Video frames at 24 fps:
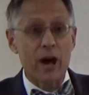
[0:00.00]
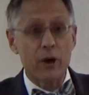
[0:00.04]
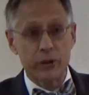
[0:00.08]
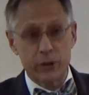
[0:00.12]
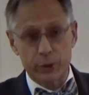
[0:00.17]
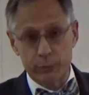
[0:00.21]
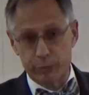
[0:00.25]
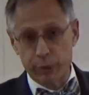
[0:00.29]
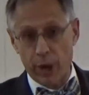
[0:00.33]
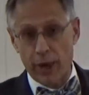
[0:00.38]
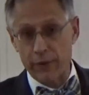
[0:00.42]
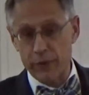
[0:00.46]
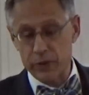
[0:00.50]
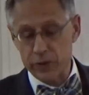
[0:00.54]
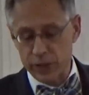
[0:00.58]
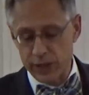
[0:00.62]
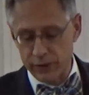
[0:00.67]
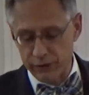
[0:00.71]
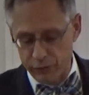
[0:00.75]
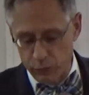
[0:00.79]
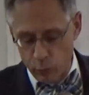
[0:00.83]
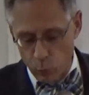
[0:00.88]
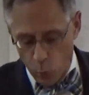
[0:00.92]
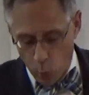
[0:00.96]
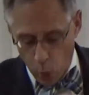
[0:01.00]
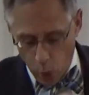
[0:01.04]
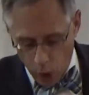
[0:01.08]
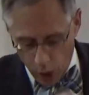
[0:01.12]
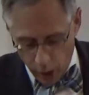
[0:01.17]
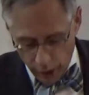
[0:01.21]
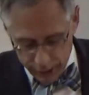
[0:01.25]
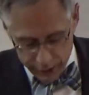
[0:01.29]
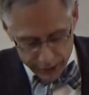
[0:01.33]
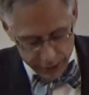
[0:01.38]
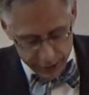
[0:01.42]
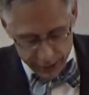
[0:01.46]
the brothers have
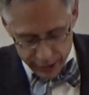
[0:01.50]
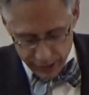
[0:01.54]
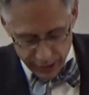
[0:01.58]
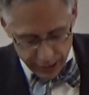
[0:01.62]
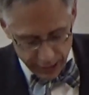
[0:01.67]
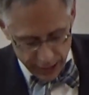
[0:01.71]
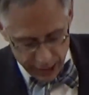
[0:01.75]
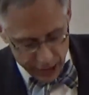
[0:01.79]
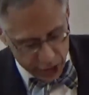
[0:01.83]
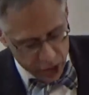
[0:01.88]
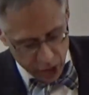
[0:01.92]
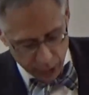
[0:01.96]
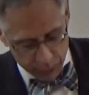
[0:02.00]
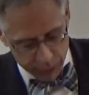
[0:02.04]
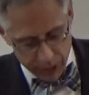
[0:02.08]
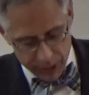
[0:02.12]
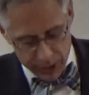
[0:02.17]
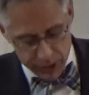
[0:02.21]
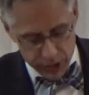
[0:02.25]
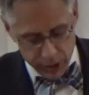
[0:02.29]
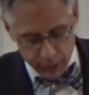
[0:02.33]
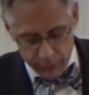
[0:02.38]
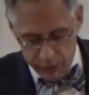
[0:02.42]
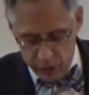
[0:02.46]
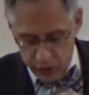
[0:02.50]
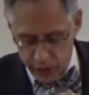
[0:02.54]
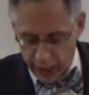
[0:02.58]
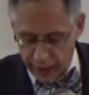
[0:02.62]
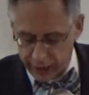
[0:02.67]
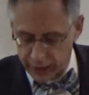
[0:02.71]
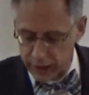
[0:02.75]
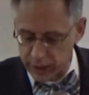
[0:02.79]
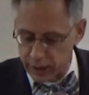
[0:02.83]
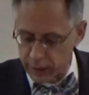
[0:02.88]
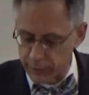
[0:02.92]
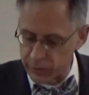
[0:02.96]
walked into Egypt and
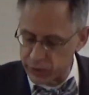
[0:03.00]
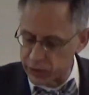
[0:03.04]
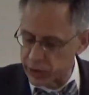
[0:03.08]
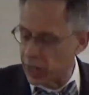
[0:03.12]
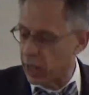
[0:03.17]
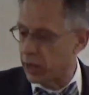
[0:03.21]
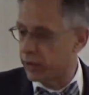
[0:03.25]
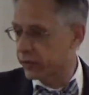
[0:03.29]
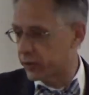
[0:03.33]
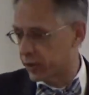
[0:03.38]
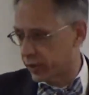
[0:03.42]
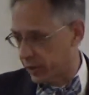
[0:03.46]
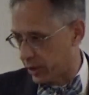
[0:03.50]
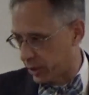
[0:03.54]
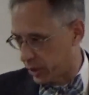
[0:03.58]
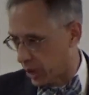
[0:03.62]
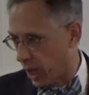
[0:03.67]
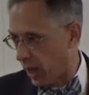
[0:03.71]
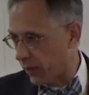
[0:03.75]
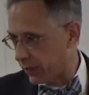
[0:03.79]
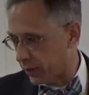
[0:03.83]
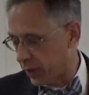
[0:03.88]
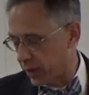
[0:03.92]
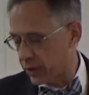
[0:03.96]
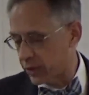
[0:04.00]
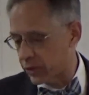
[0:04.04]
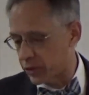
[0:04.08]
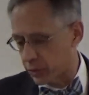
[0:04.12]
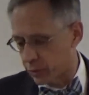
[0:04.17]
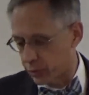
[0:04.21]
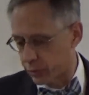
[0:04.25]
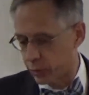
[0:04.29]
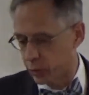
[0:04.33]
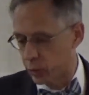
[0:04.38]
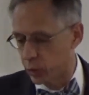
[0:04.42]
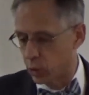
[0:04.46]
subjected themselves to the governance, the
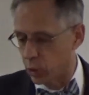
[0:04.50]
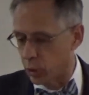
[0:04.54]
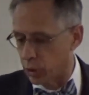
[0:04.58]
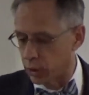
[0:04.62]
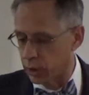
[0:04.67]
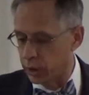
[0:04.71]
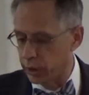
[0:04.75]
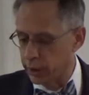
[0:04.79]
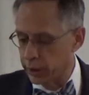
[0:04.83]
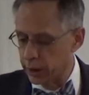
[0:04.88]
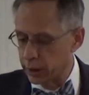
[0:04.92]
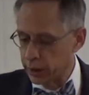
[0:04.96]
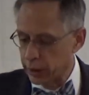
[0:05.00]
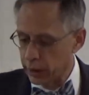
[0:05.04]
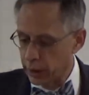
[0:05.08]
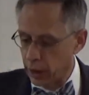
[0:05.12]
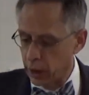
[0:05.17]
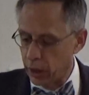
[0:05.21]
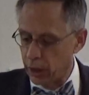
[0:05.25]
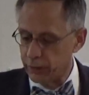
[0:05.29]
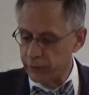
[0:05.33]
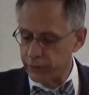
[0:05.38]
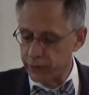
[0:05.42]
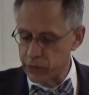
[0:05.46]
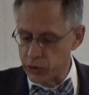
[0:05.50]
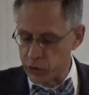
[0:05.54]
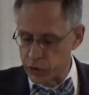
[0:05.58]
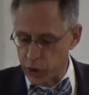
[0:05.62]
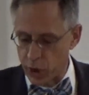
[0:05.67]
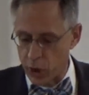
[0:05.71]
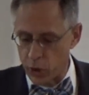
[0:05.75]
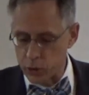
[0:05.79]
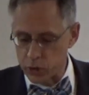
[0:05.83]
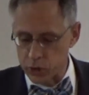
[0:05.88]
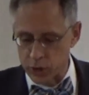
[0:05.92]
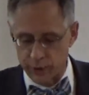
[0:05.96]
rule of
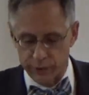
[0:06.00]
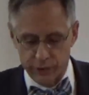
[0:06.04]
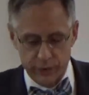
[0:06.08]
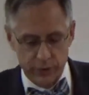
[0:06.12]
Joseph.